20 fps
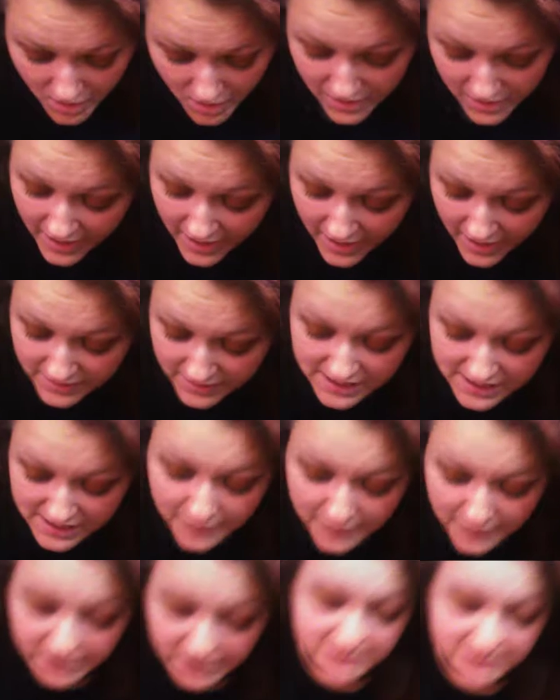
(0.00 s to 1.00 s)
Next,
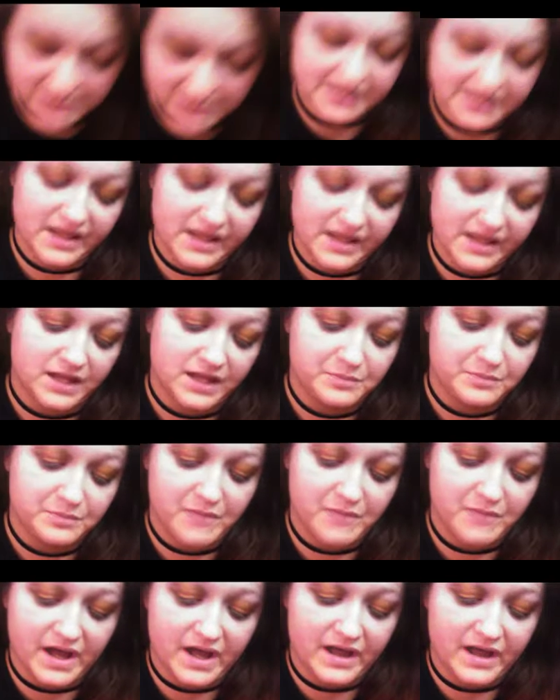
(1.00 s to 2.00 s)
I'm going to take
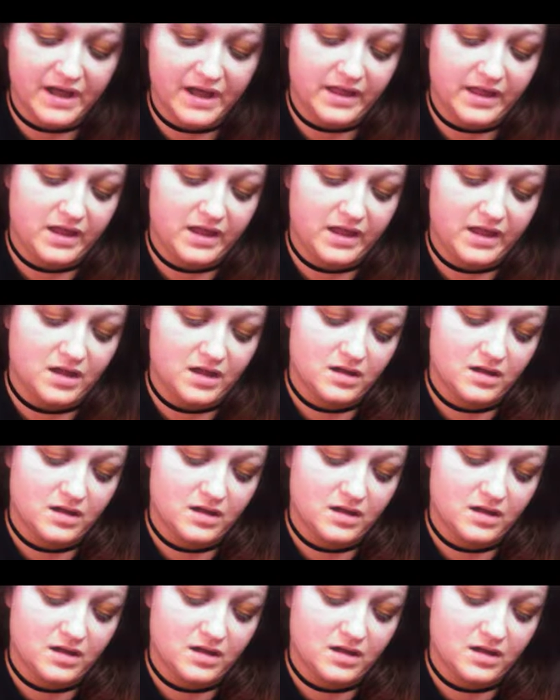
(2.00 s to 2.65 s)
my